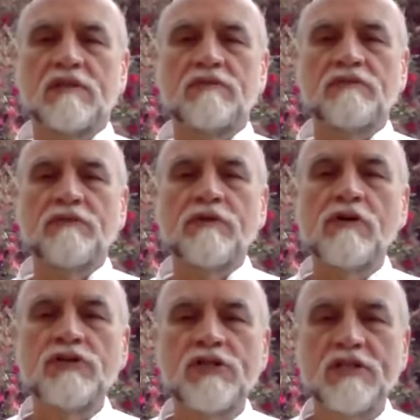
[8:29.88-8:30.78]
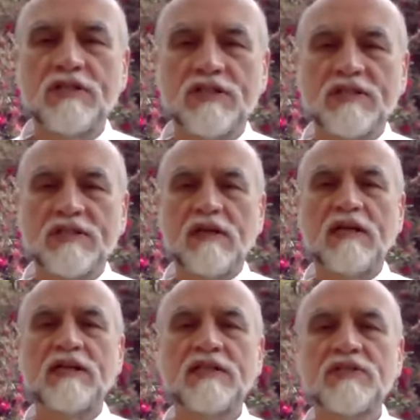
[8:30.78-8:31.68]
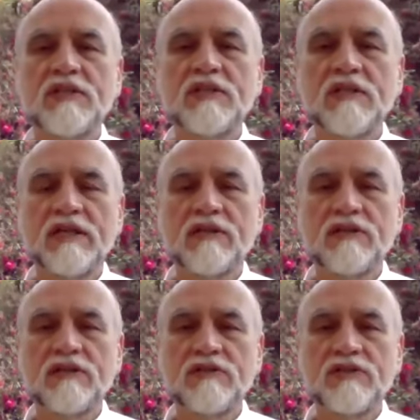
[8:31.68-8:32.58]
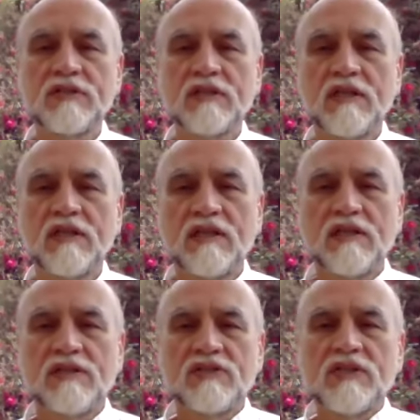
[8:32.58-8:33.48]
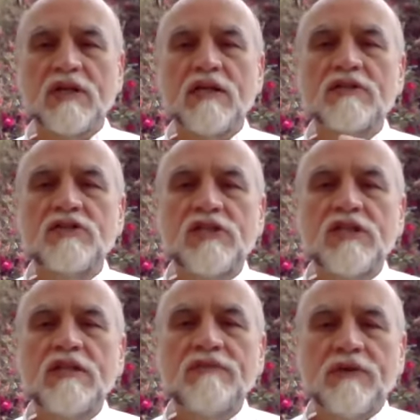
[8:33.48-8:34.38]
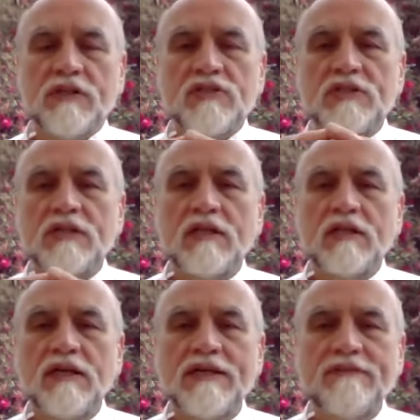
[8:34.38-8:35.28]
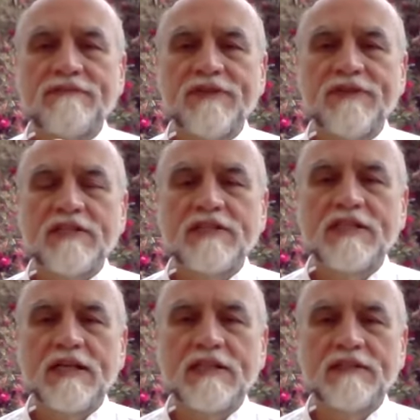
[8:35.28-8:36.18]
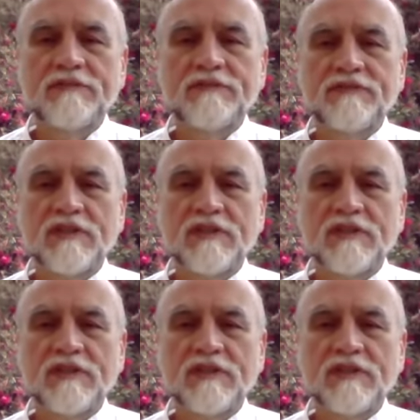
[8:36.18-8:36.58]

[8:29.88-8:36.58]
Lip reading: the ferocious lions and tigers, saw jiva, saw life itself